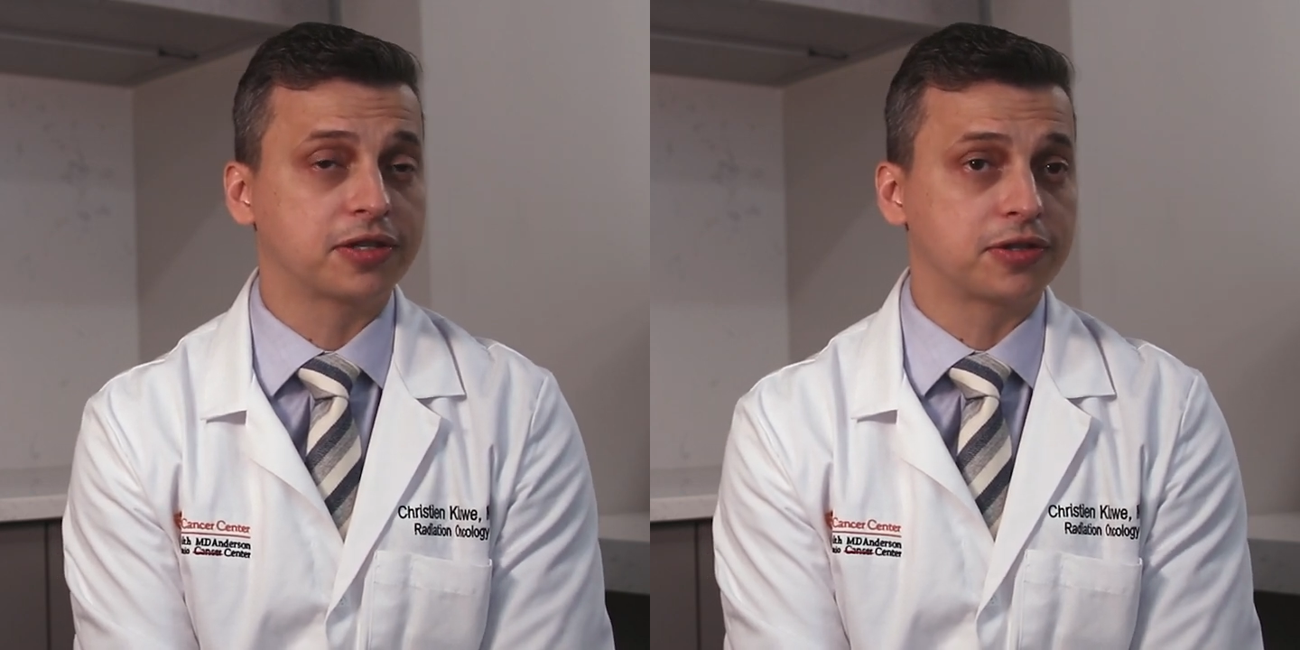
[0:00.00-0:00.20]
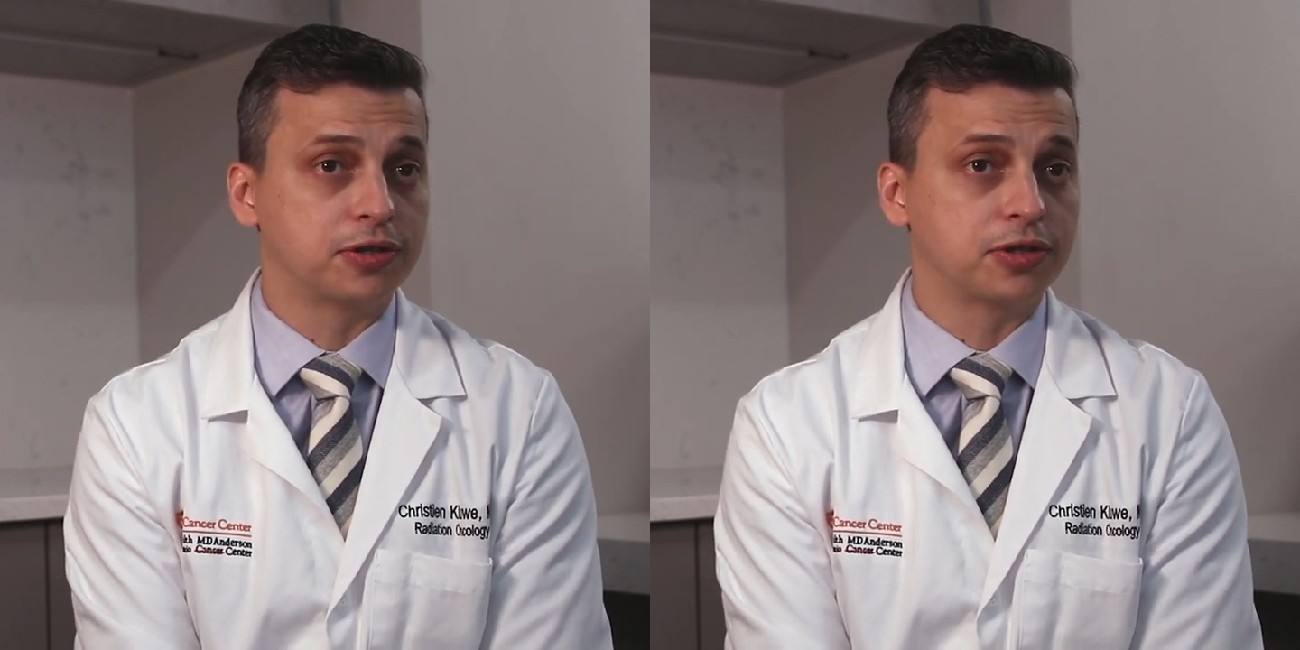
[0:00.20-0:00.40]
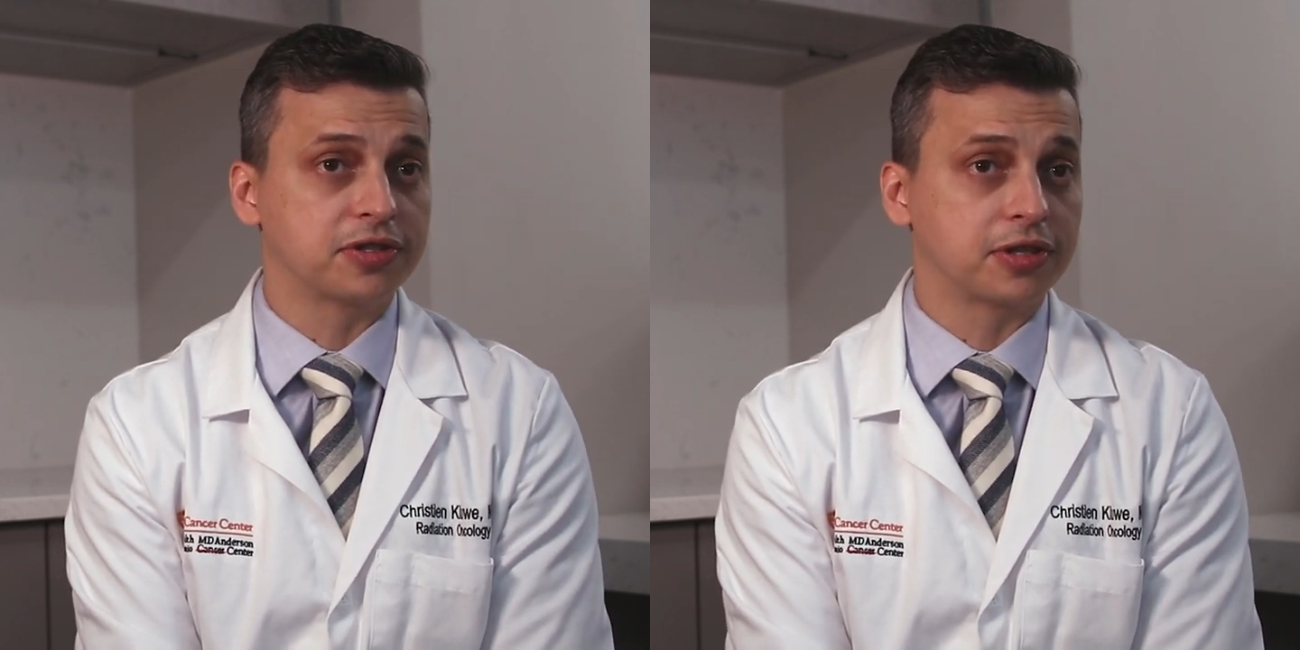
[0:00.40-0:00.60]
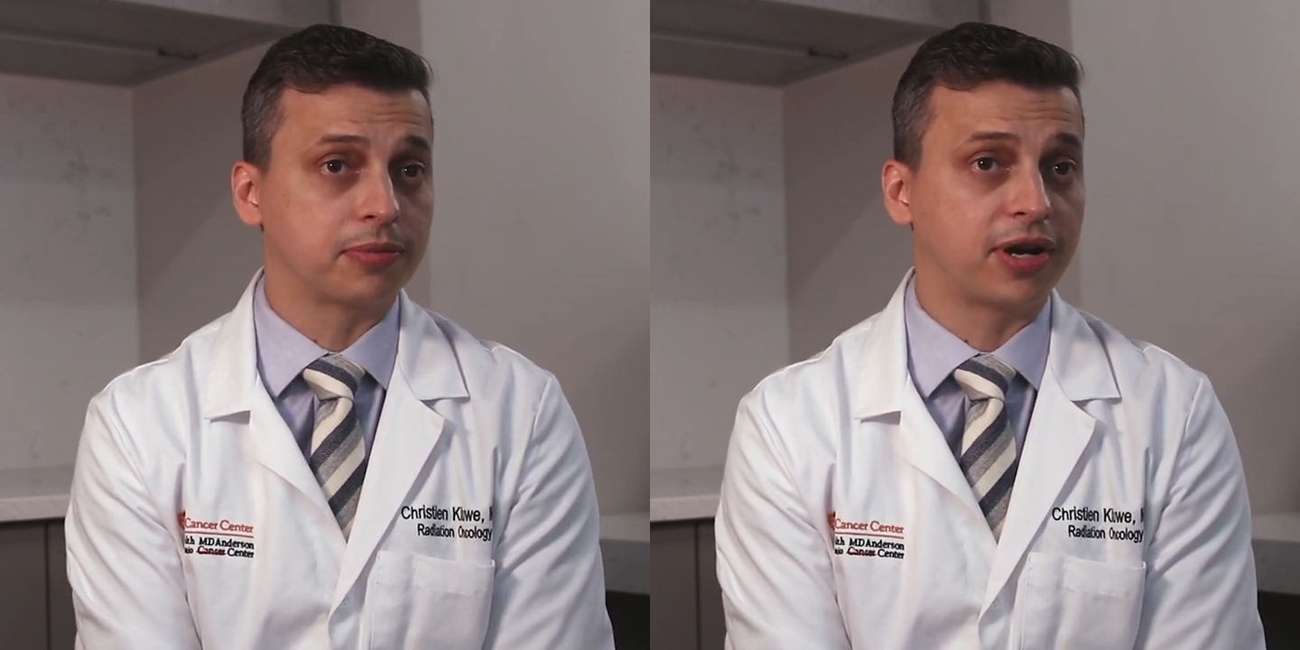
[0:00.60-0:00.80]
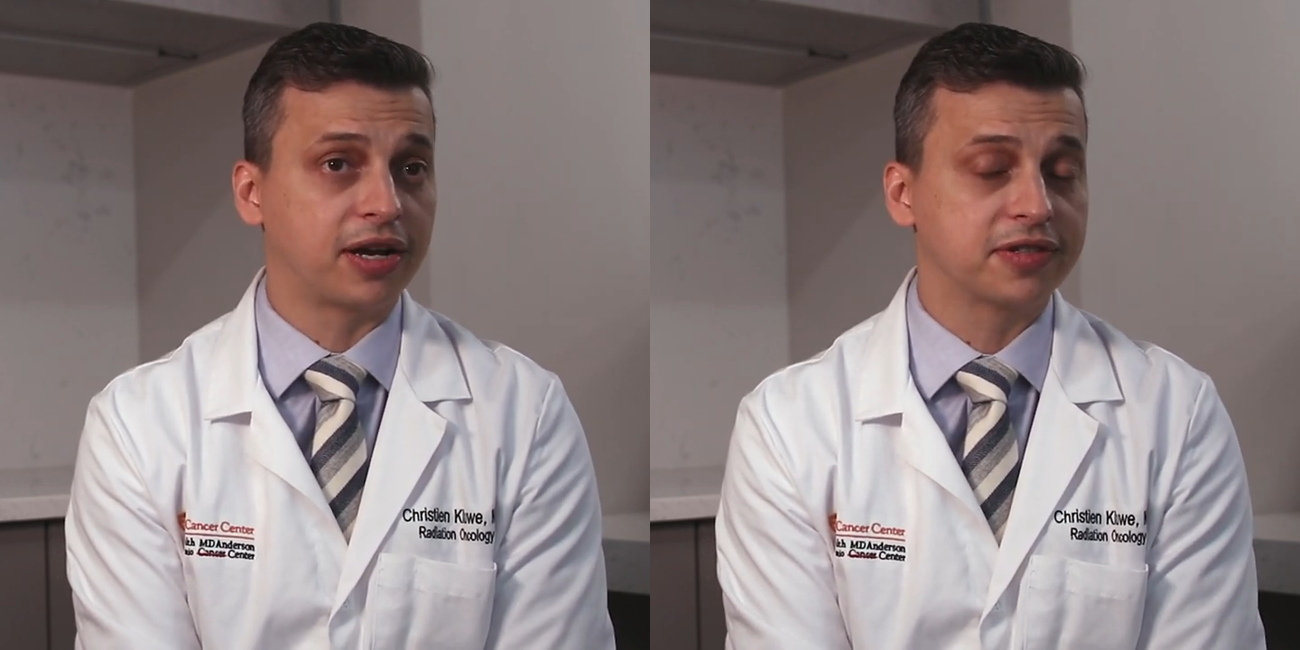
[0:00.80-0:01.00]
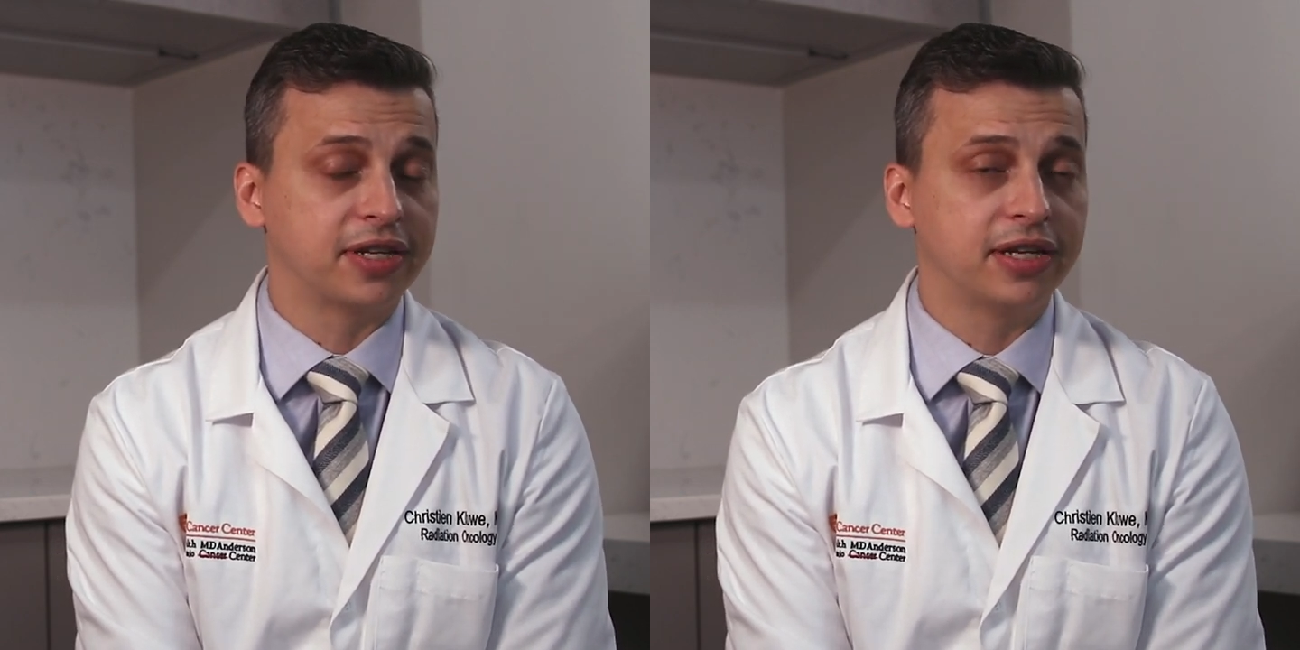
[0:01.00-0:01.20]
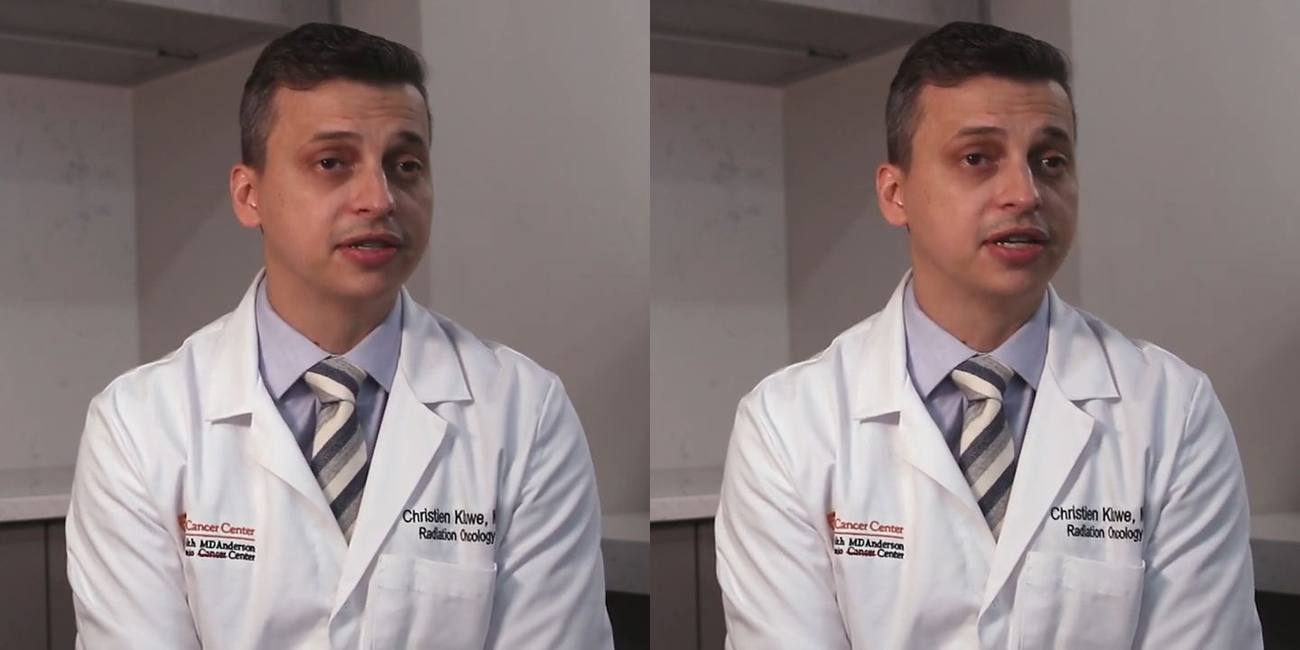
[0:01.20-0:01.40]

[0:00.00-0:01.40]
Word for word: surgeries of the prostate.